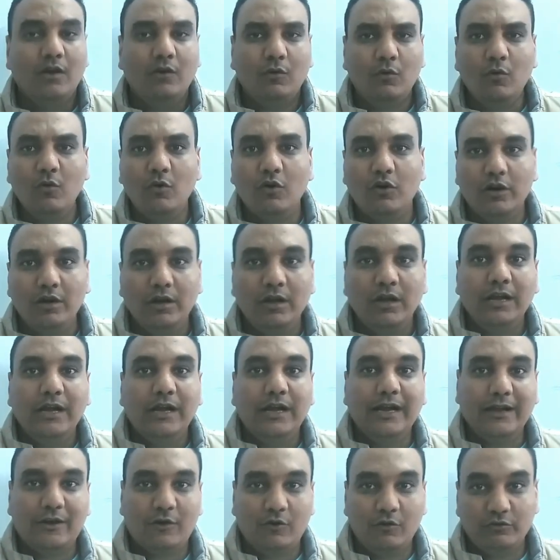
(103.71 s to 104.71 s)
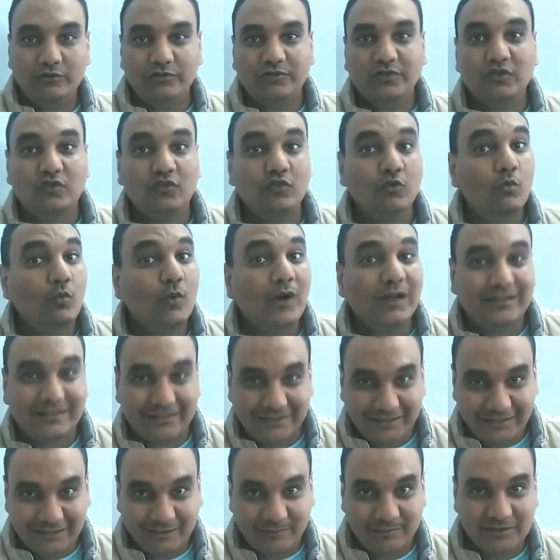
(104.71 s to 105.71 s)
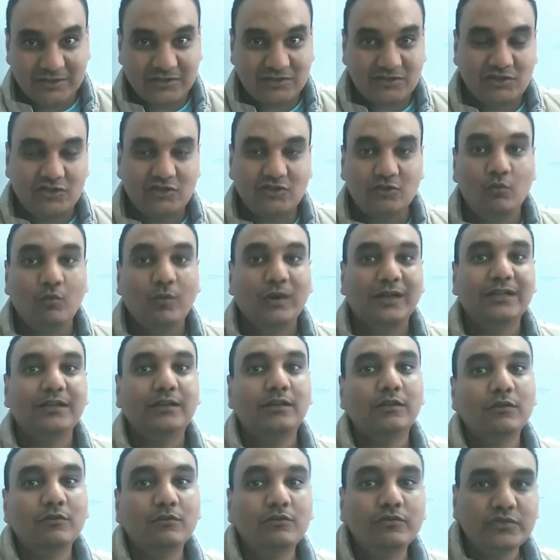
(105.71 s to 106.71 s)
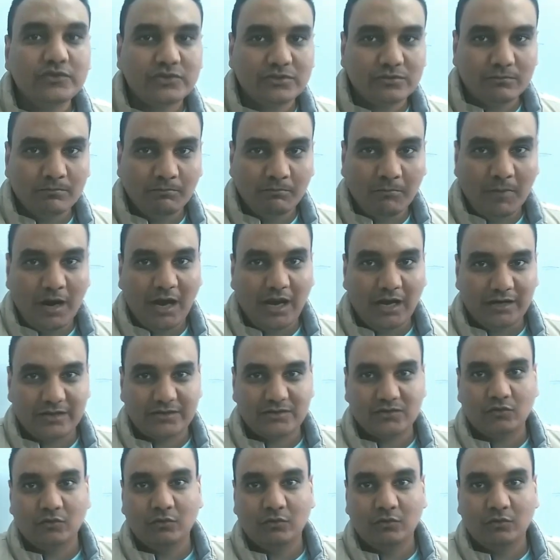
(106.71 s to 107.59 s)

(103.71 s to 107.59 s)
or according to what elements you will lose marks